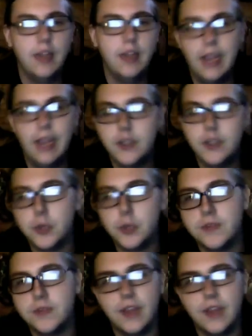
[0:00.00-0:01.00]
in terms of
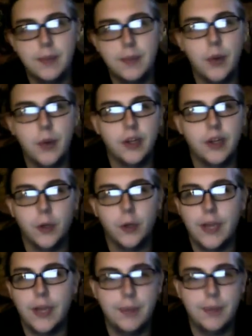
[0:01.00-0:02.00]
like building your
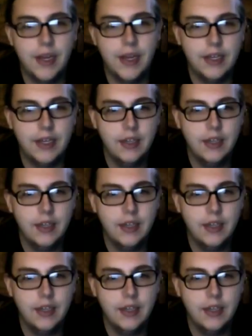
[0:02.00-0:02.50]
campaign,